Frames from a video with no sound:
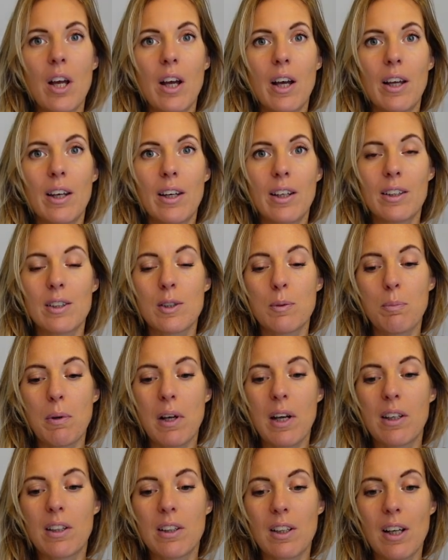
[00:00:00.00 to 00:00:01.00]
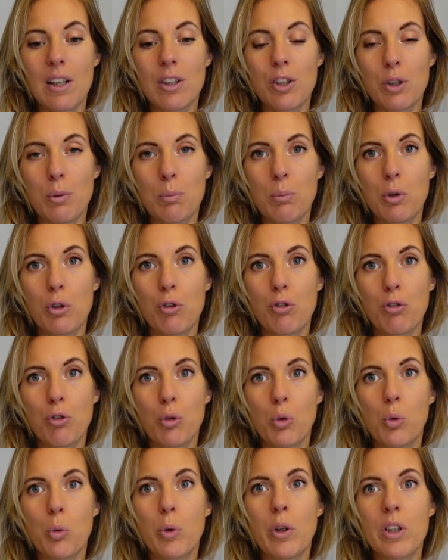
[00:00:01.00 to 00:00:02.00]
and expand as you move
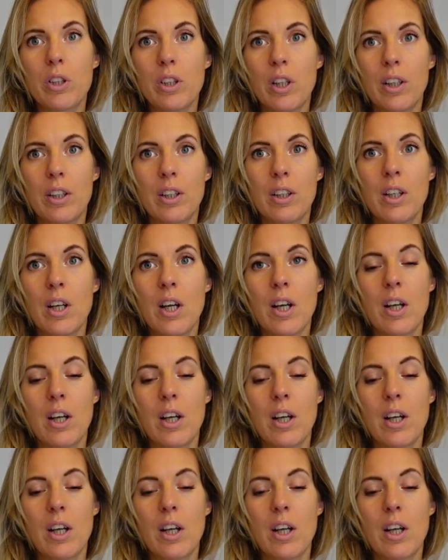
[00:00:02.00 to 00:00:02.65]
forward and